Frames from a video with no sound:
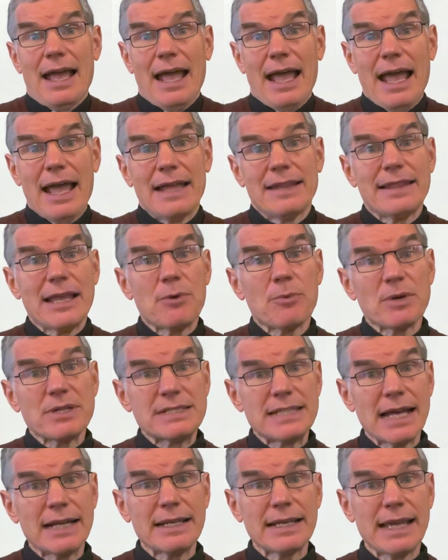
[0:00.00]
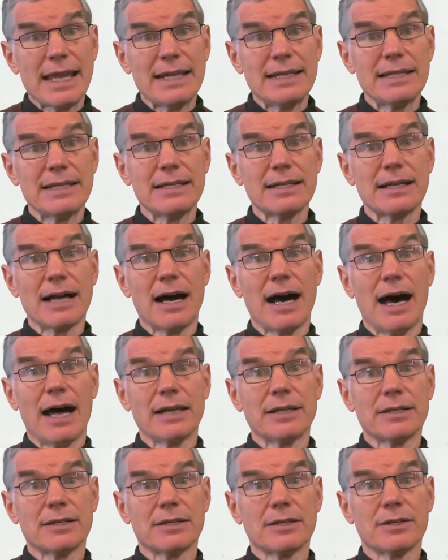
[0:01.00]
And they were dedicated to
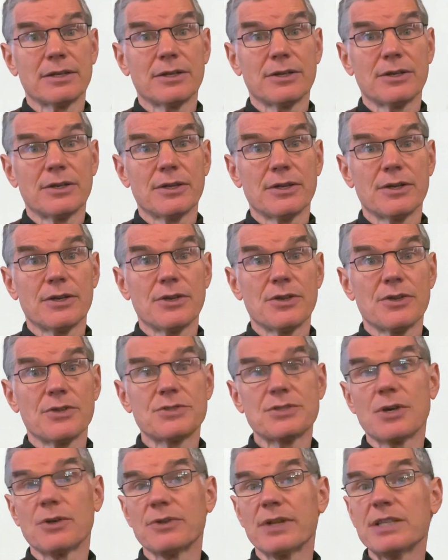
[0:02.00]
God. So